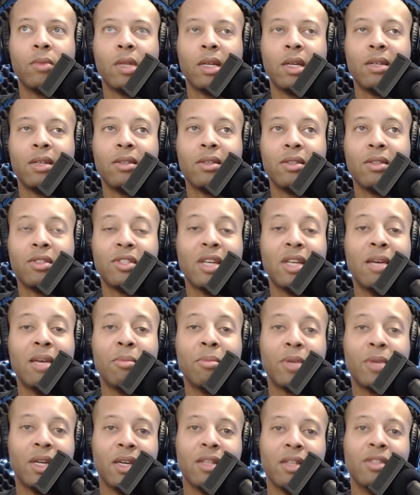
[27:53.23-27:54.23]
Same
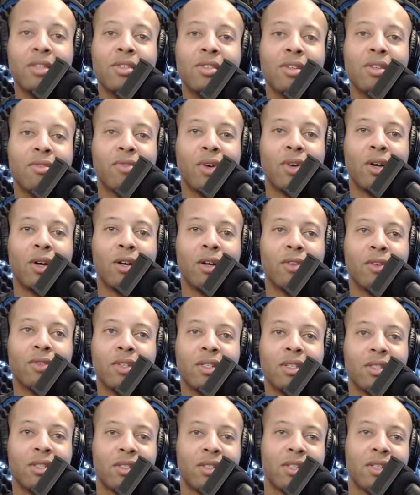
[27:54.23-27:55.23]
kids involved,
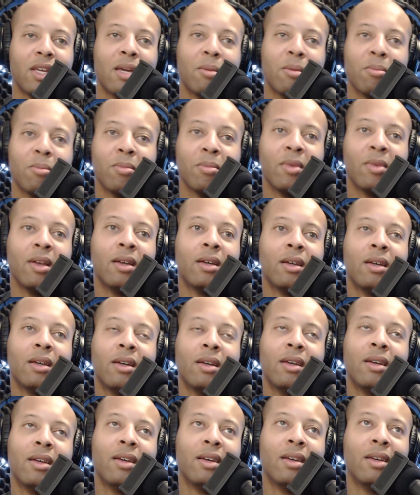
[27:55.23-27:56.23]
same
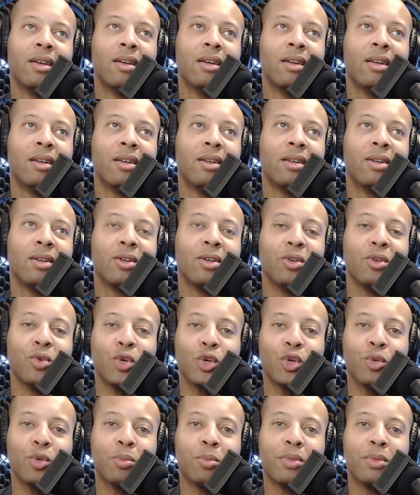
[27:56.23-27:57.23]

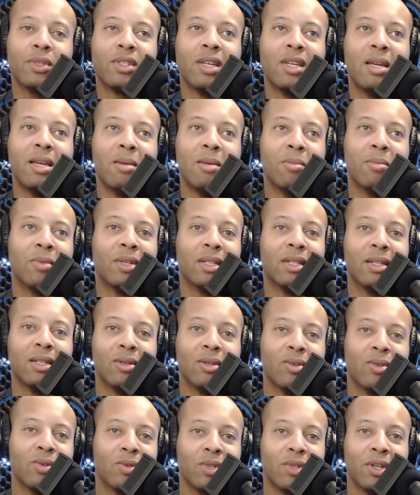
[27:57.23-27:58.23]
group, same
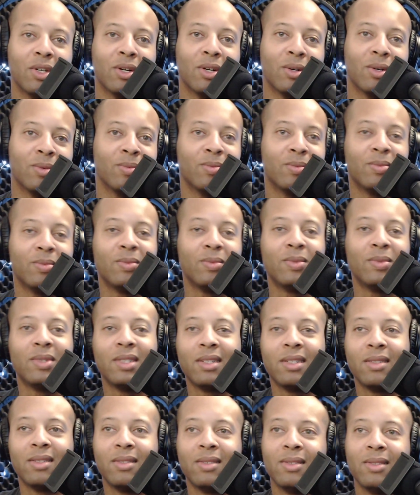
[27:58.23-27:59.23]
little,
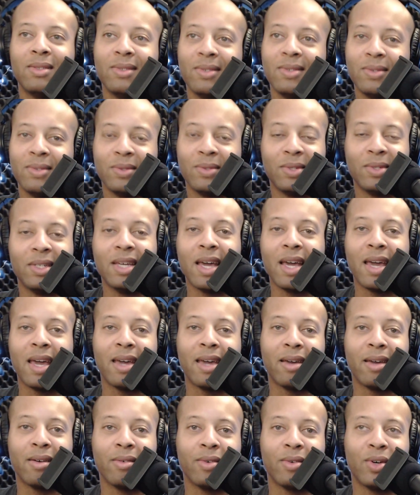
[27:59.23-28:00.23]

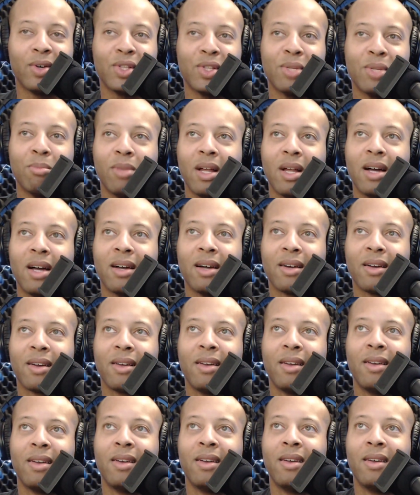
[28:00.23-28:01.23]
gang on the block,
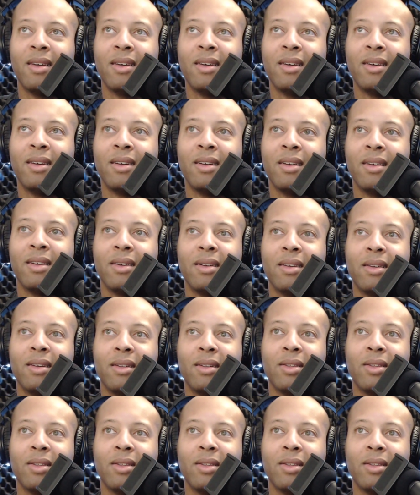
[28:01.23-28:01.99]
the